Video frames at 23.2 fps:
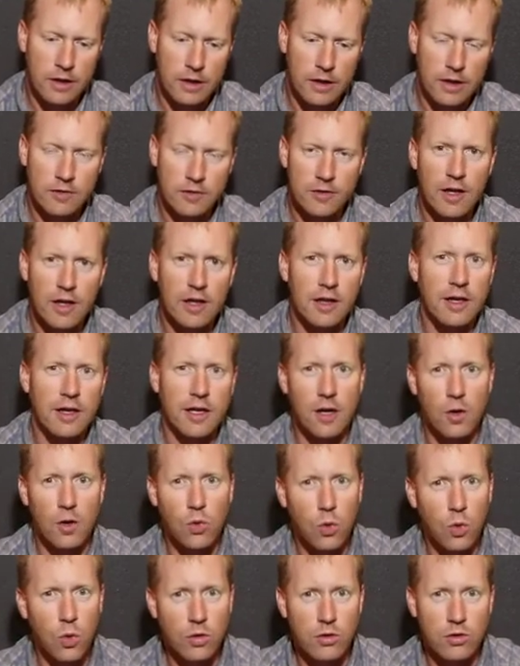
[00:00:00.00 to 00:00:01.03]
It's kind of like a
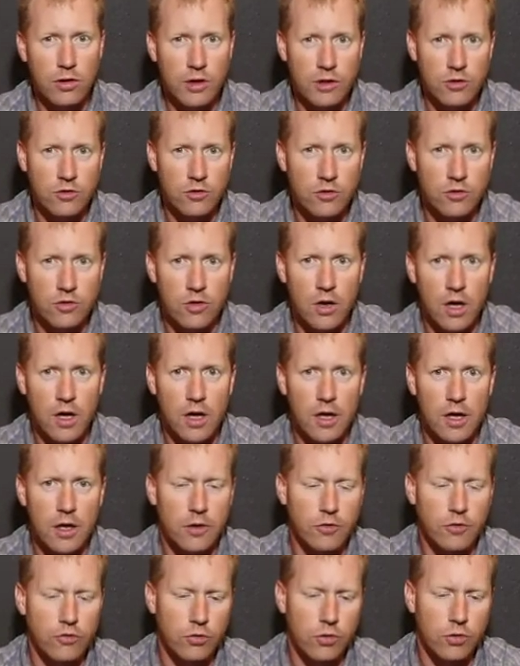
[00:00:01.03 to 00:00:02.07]
1/4 inch
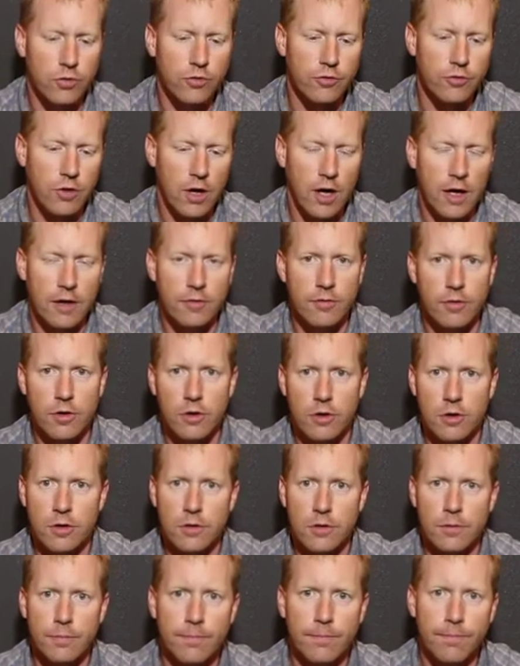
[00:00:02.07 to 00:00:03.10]
drill
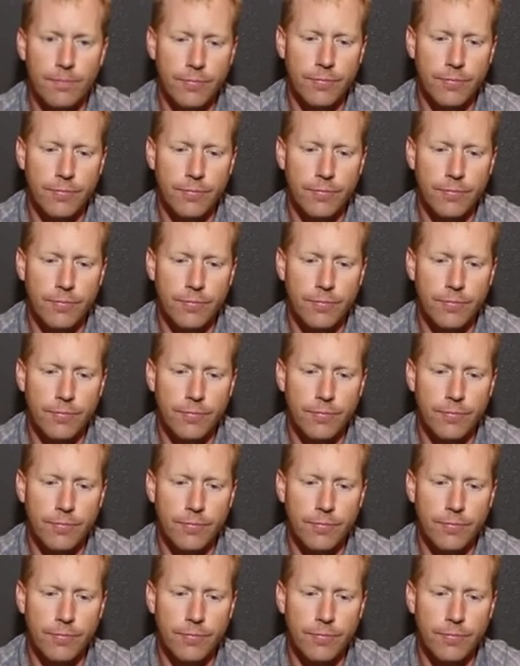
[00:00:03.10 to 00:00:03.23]
driver